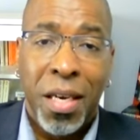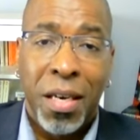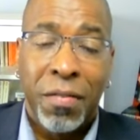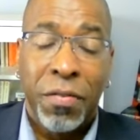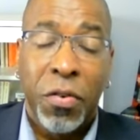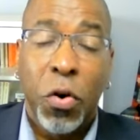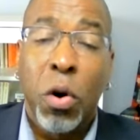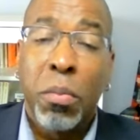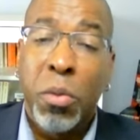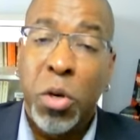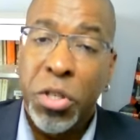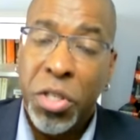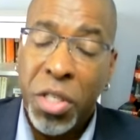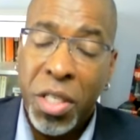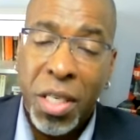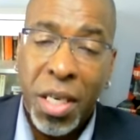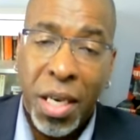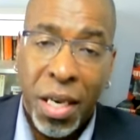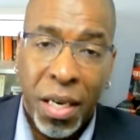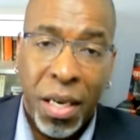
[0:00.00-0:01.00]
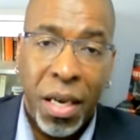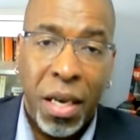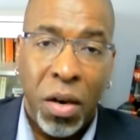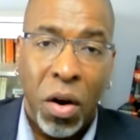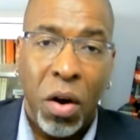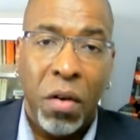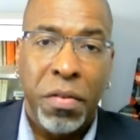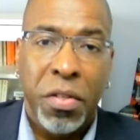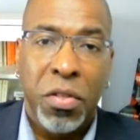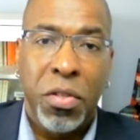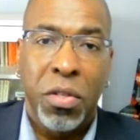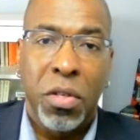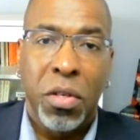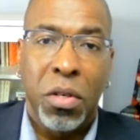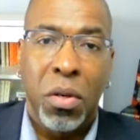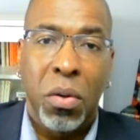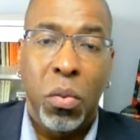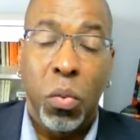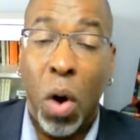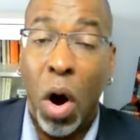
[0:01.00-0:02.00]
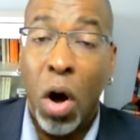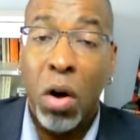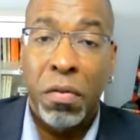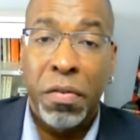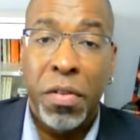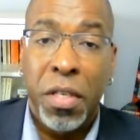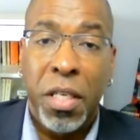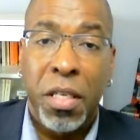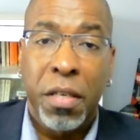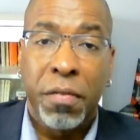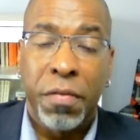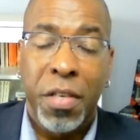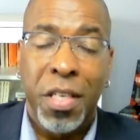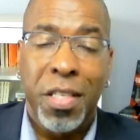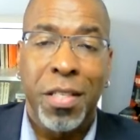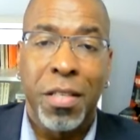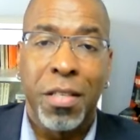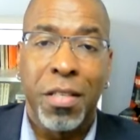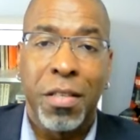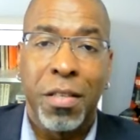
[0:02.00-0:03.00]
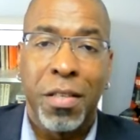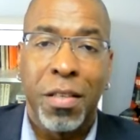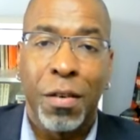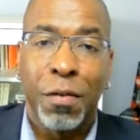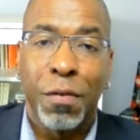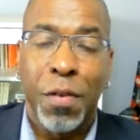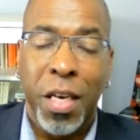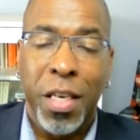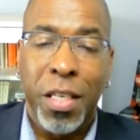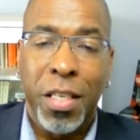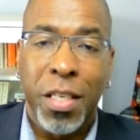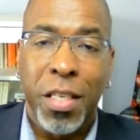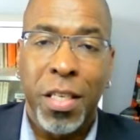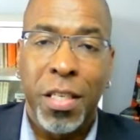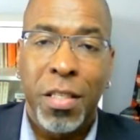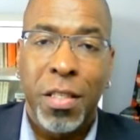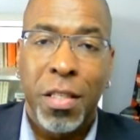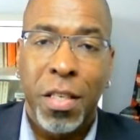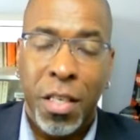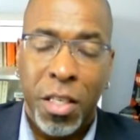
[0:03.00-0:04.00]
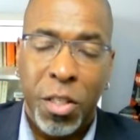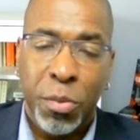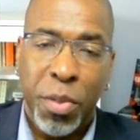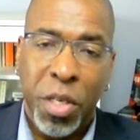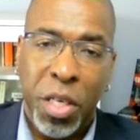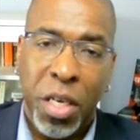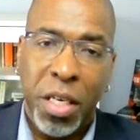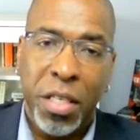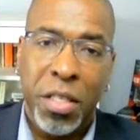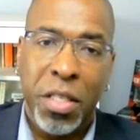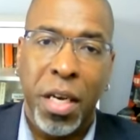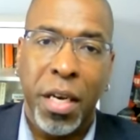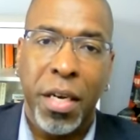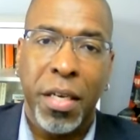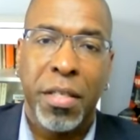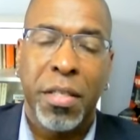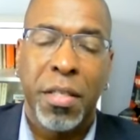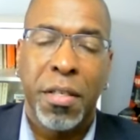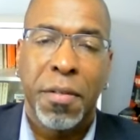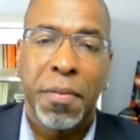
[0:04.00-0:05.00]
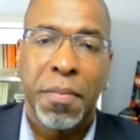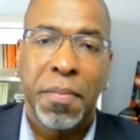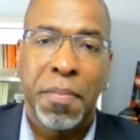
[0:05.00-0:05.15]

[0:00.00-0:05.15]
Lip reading: a former CIA officer wrongfully convicted of violating the Espionage Act.